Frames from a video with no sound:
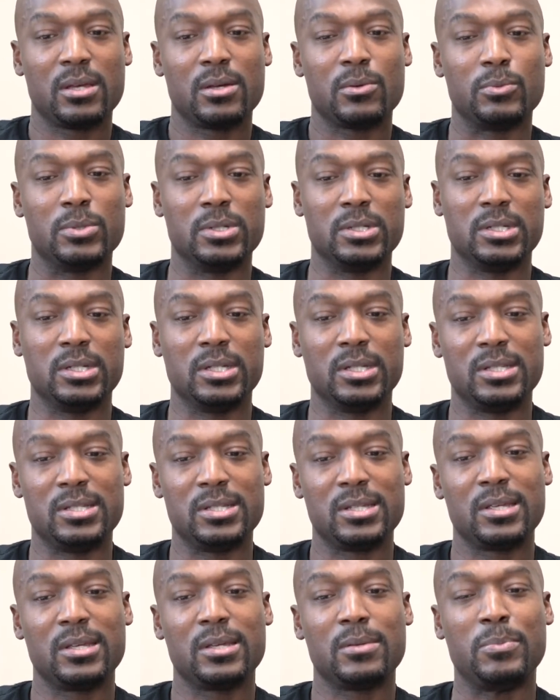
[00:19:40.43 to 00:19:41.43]
would
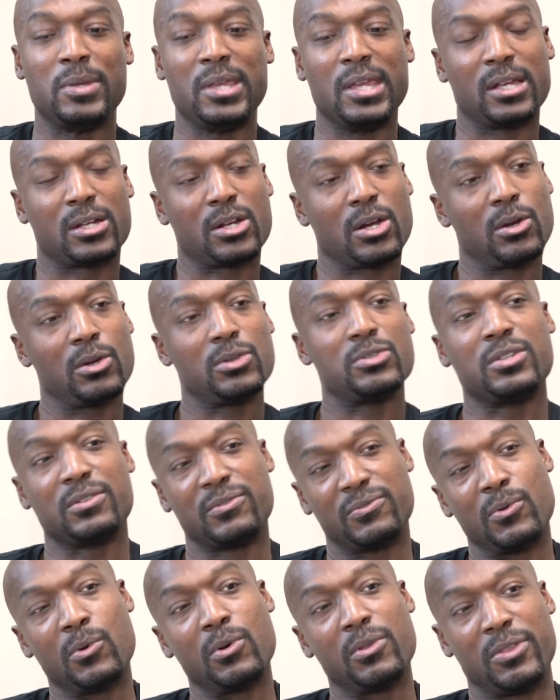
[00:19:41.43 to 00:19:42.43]
be encouraging
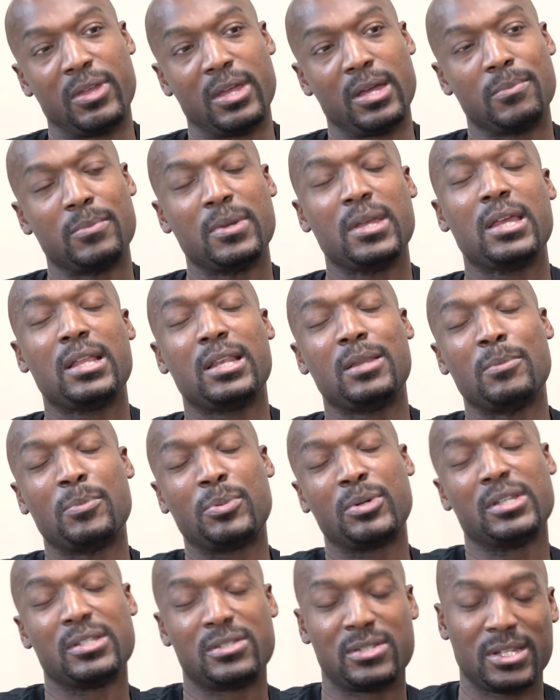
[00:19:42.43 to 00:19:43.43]
for them, let me
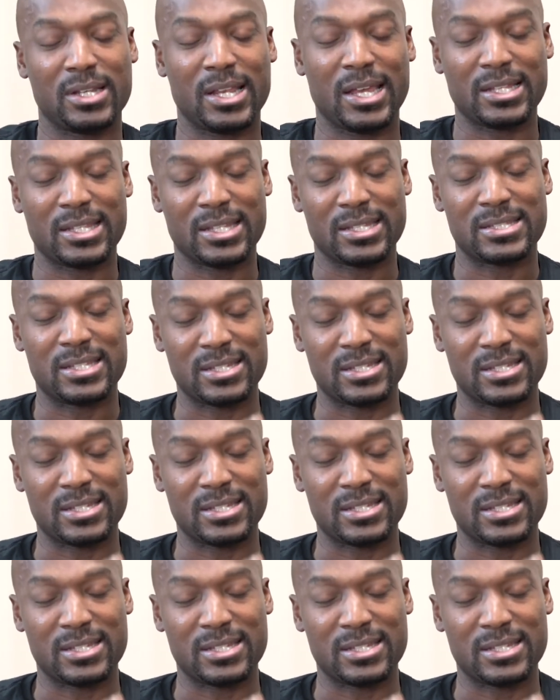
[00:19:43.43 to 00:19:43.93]
put it to you like this.